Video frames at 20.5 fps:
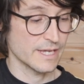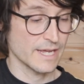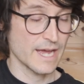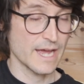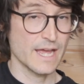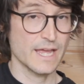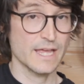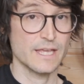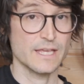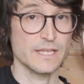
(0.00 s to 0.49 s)

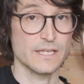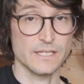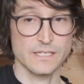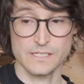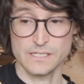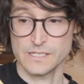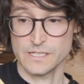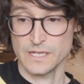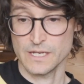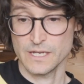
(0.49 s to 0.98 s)
guy
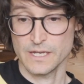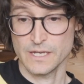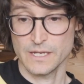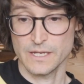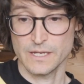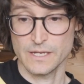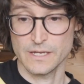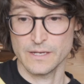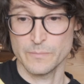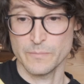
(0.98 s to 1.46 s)
is
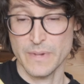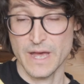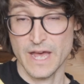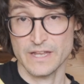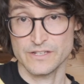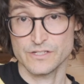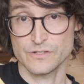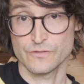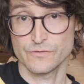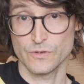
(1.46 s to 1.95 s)
a
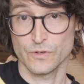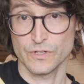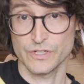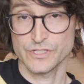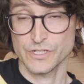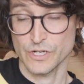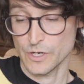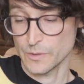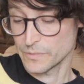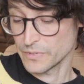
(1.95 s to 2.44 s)
masterful
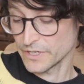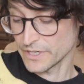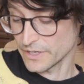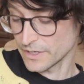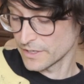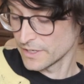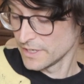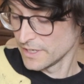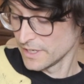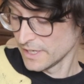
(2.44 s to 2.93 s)
guitar
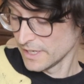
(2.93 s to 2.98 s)
player.